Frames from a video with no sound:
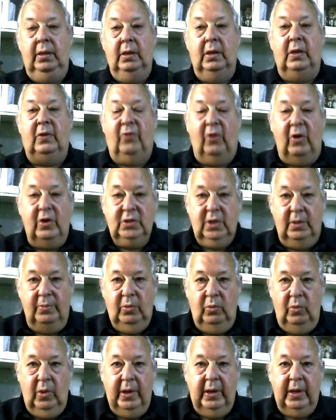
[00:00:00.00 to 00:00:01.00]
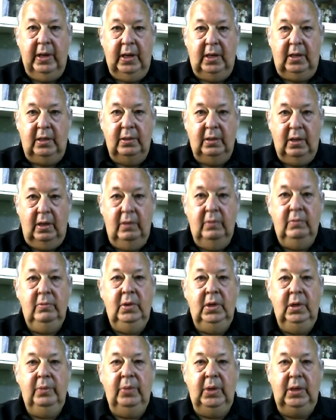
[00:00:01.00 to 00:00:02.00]
as far as I'm aware, it can
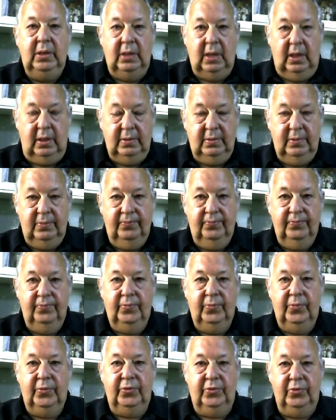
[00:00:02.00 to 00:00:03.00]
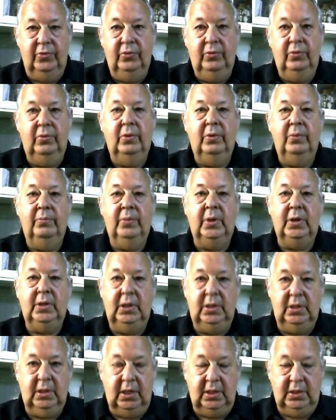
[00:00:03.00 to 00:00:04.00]
only be done through
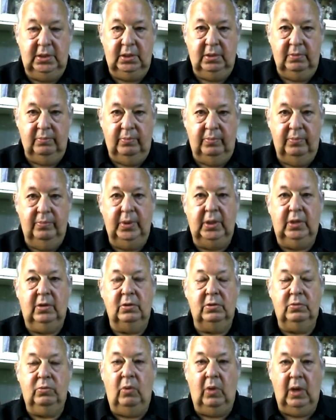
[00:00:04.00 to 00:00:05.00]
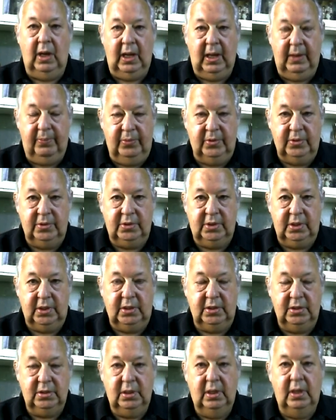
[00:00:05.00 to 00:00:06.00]
meditation, because what happens
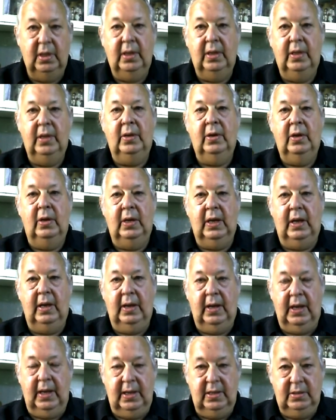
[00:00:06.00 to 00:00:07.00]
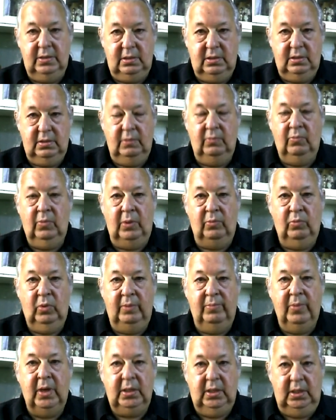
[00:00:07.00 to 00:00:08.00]
is, as and when we
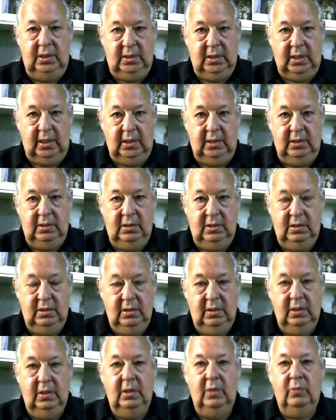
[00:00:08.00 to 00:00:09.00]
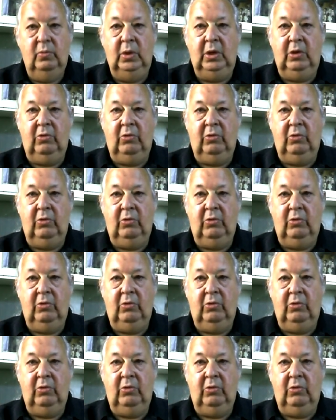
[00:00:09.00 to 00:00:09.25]
meditate, we